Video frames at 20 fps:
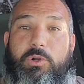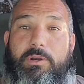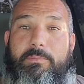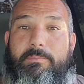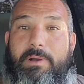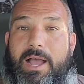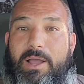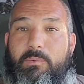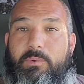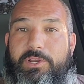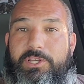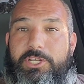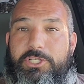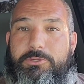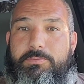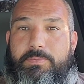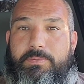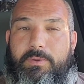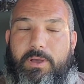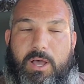ordered my
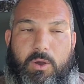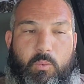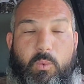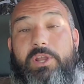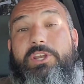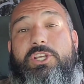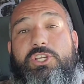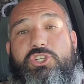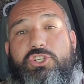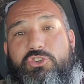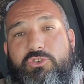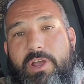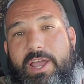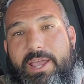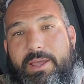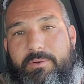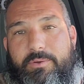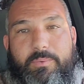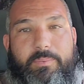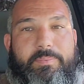windage
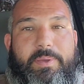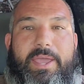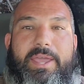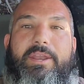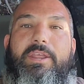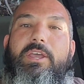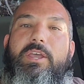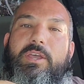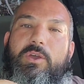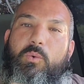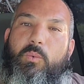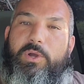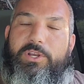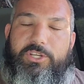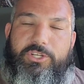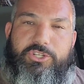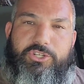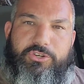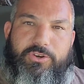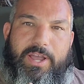tray on the pan.
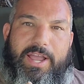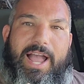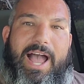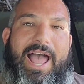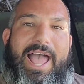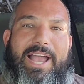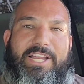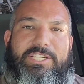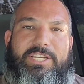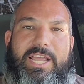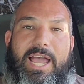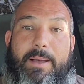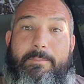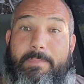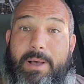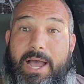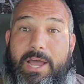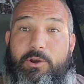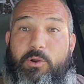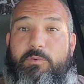Windage tray. I actually got
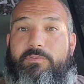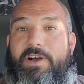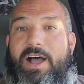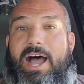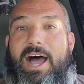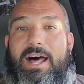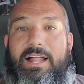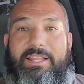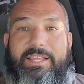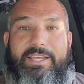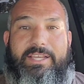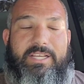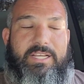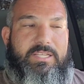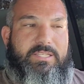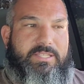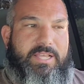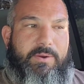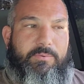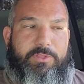mine off of Holly
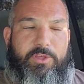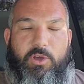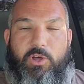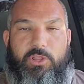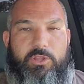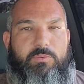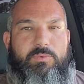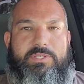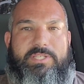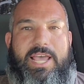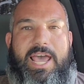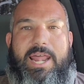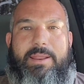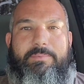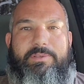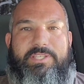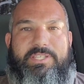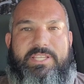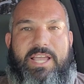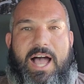because they were the only ones that had
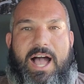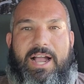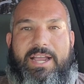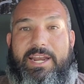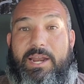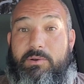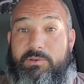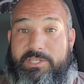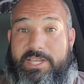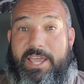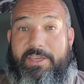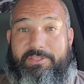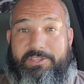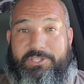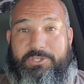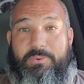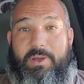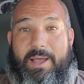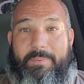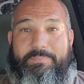them in stock, and I was getting the
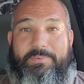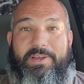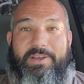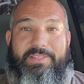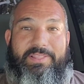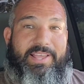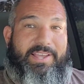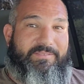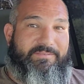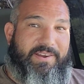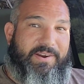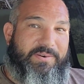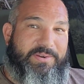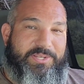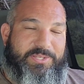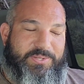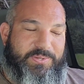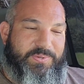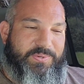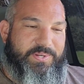swap done like
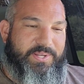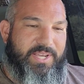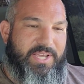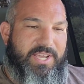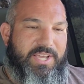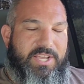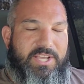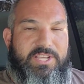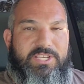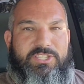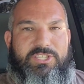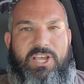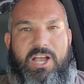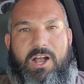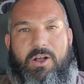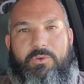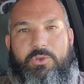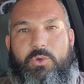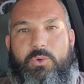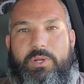very soon.
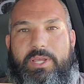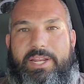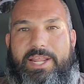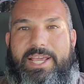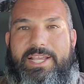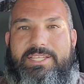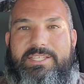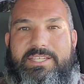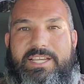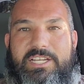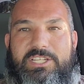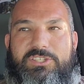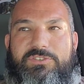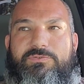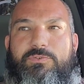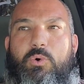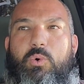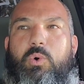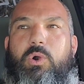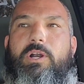So you need a
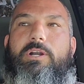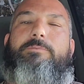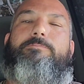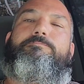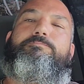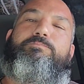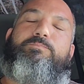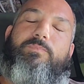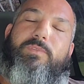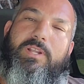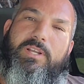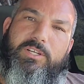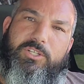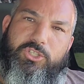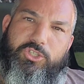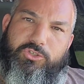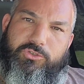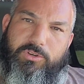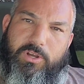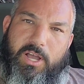
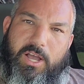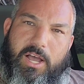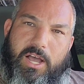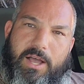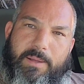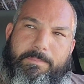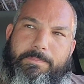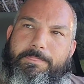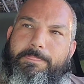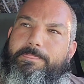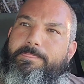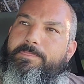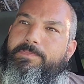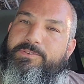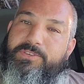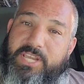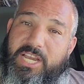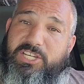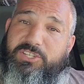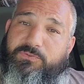
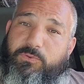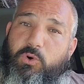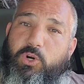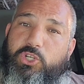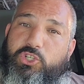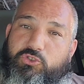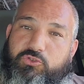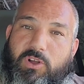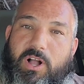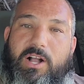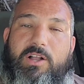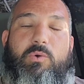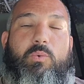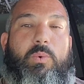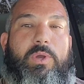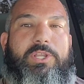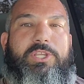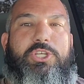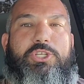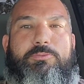6.4 truck
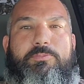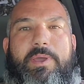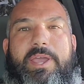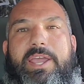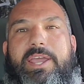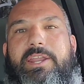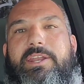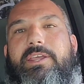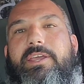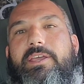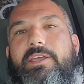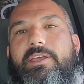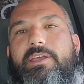windage pan